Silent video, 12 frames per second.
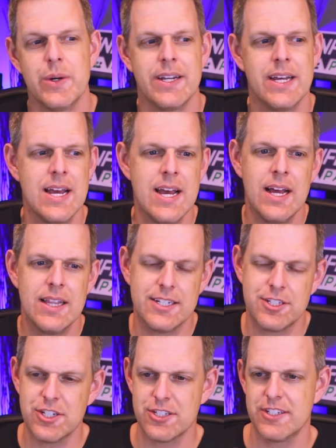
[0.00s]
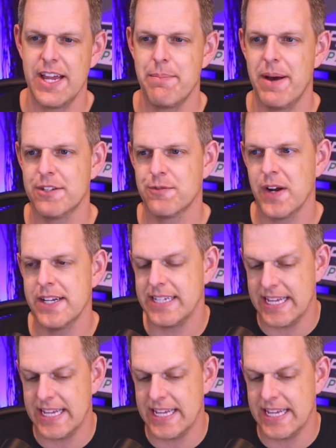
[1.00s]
And let's just stay best friends.